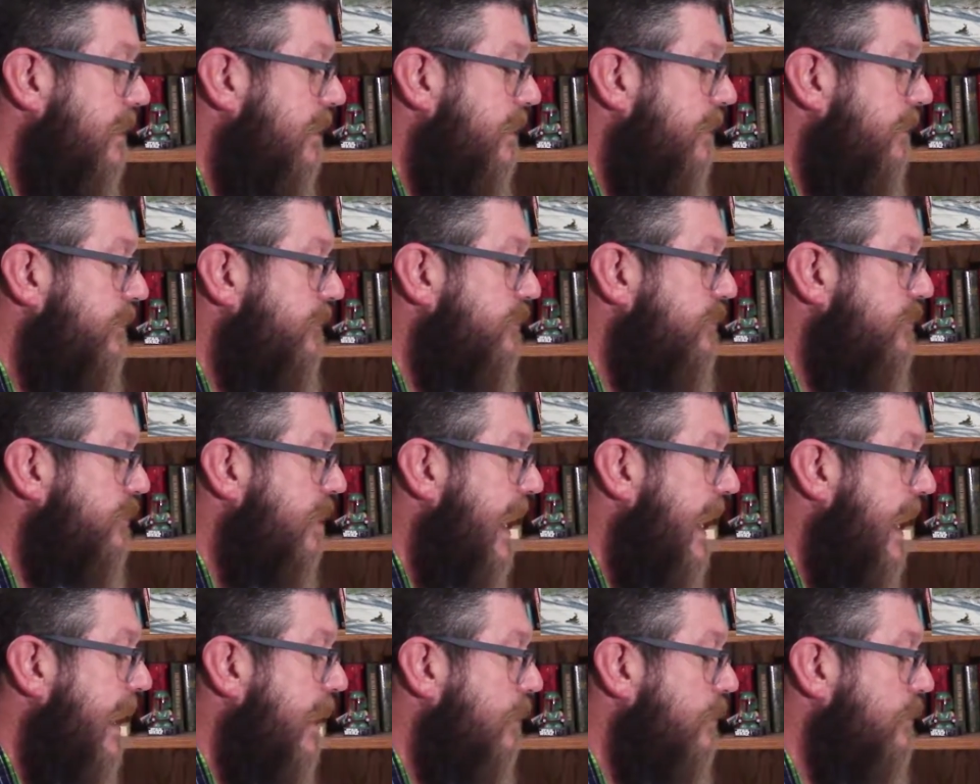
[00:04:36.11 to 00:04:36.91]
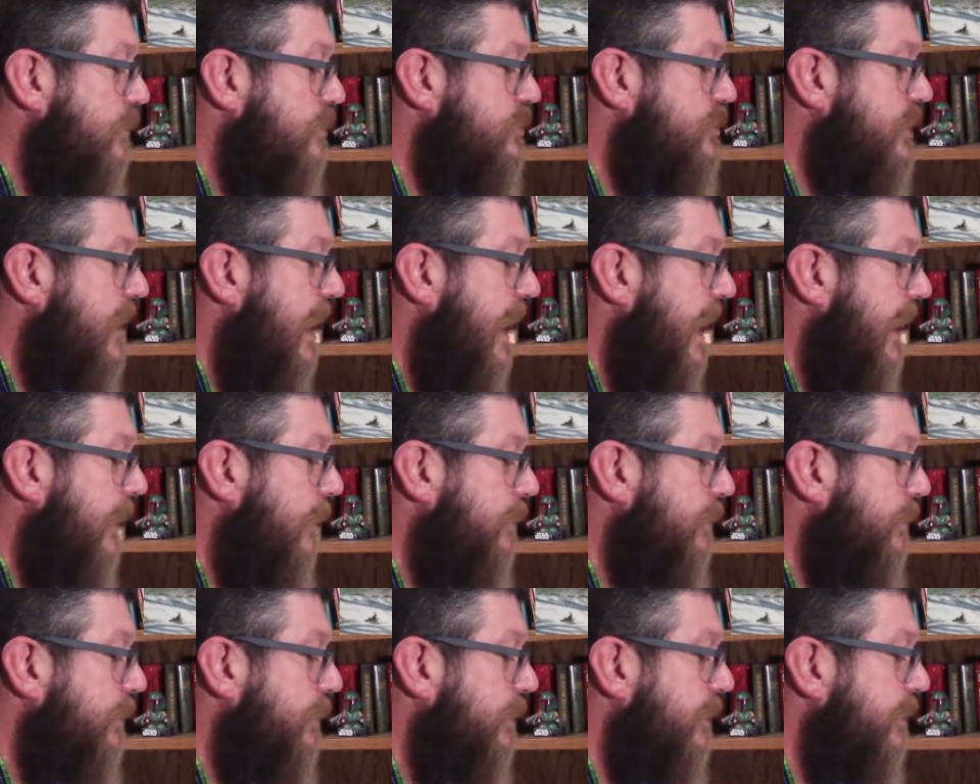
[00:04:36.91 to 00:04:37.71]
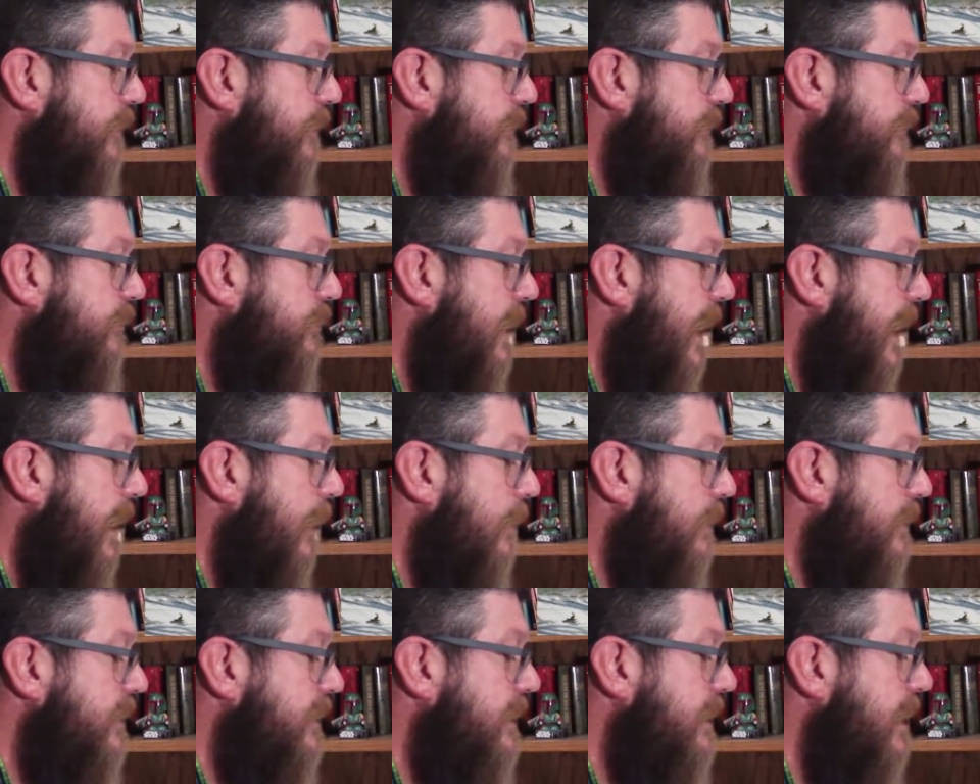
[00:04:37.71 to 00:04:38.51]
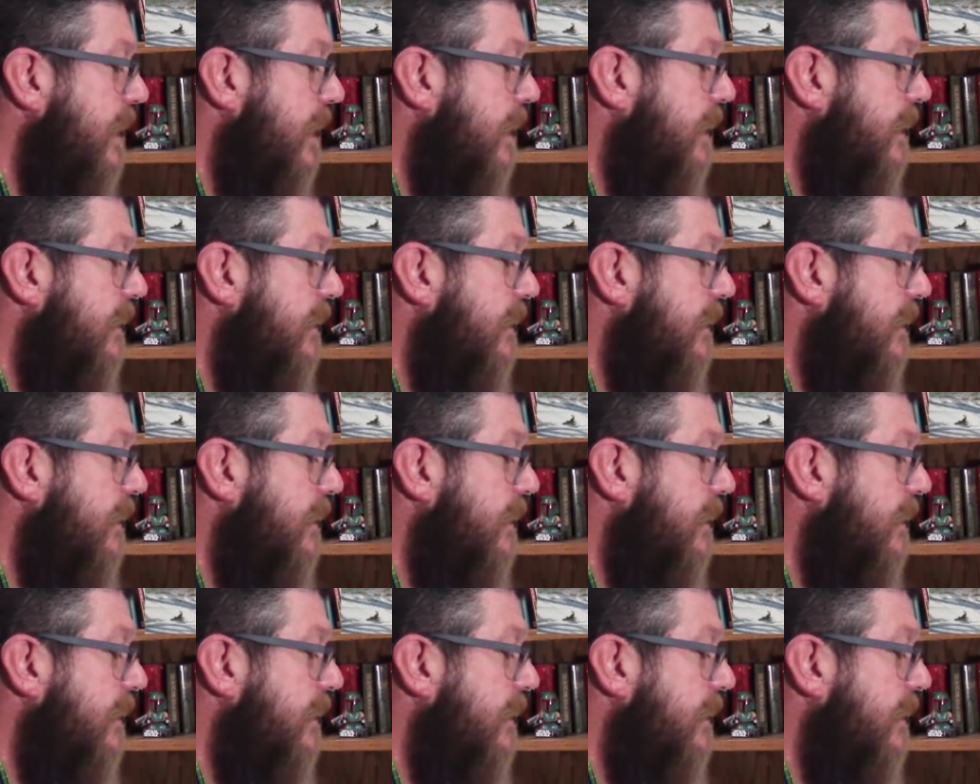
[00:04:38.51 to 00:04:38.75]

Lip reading: throughout childhood, throughout young